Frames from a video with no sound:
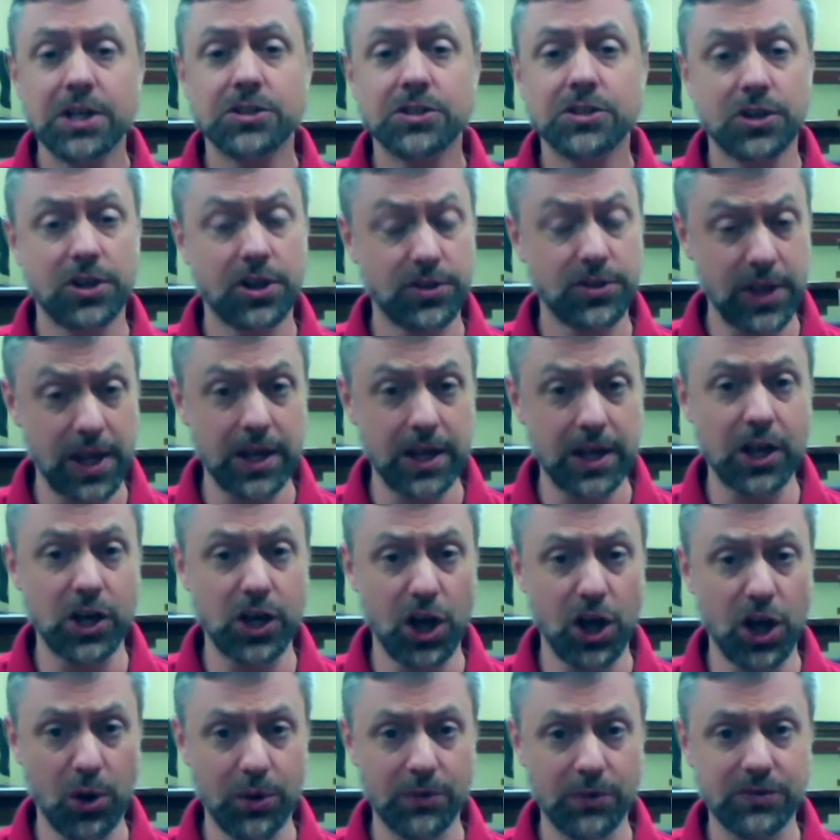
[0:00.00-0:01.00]
so that they
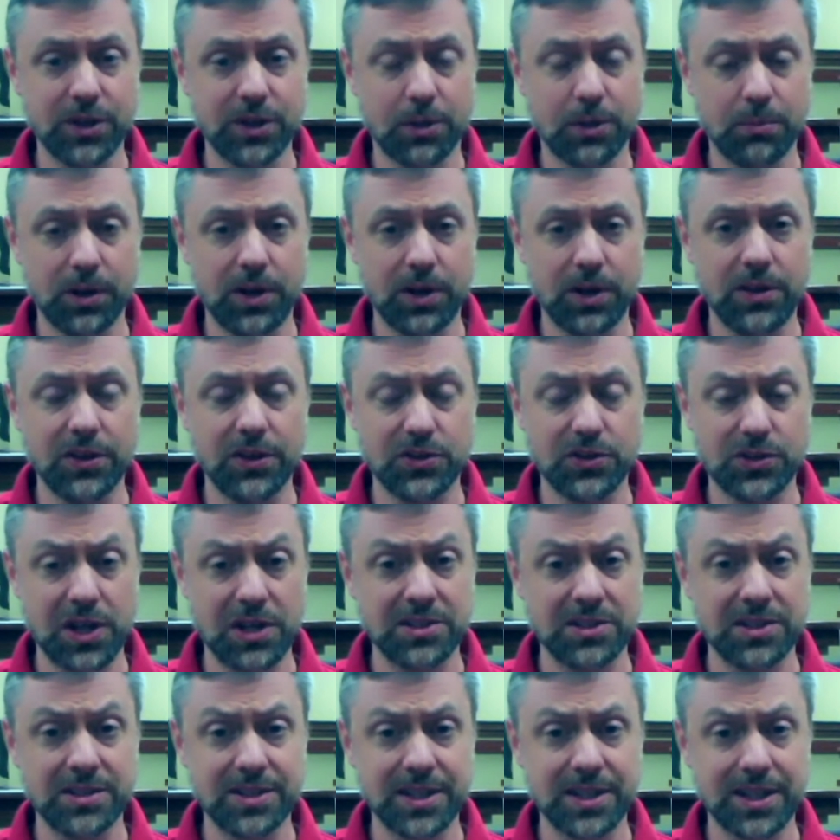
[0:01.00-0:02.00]
can know if somebody they're
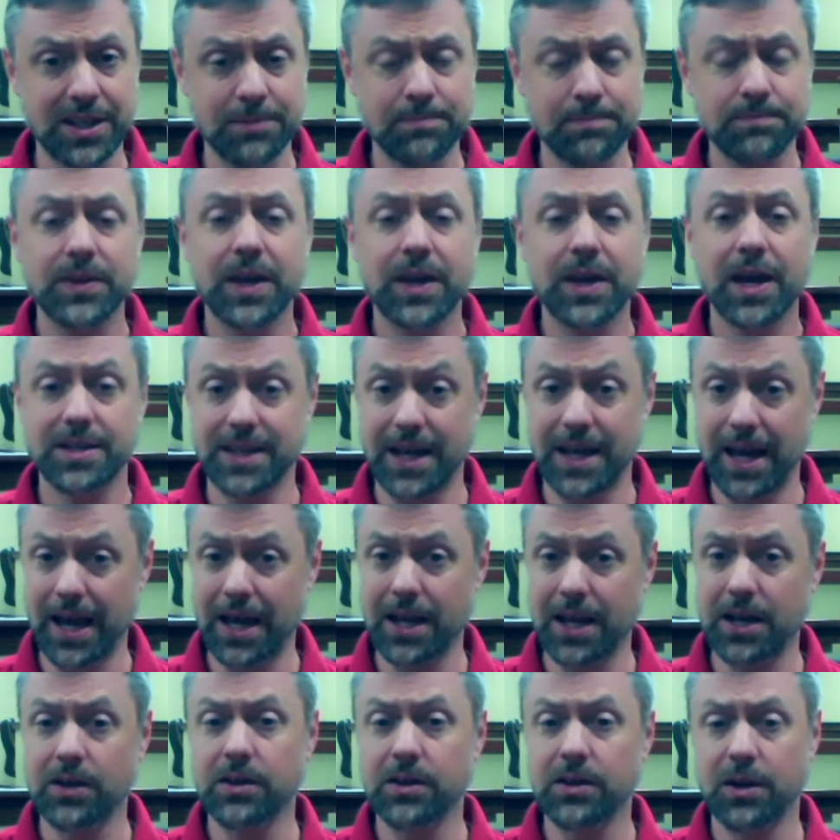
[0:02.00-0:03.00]
sentencing has
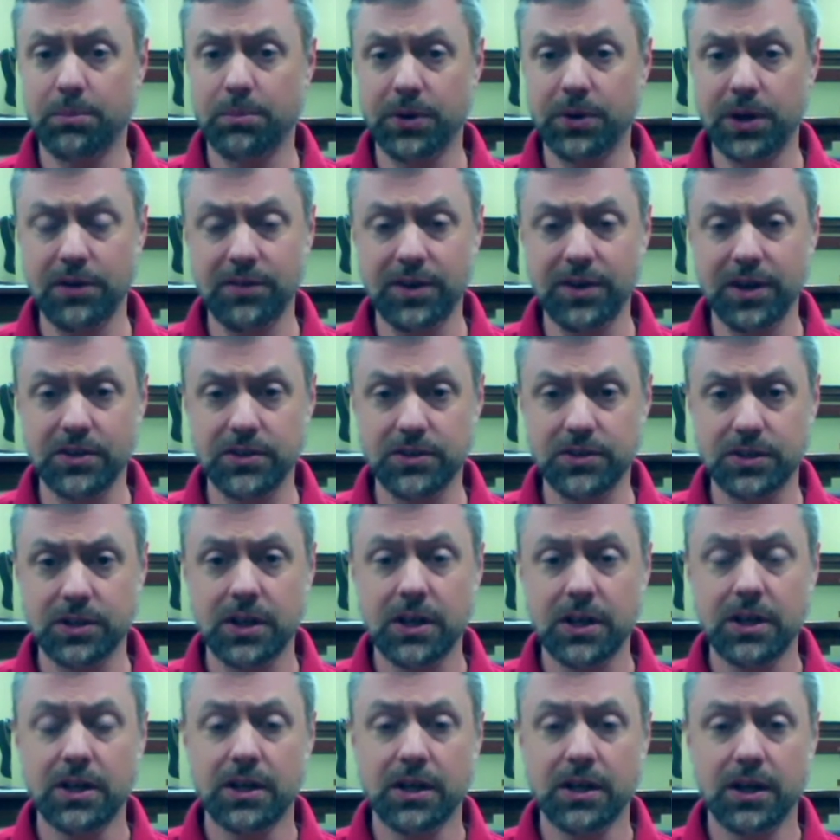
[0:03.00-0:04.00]
had a previous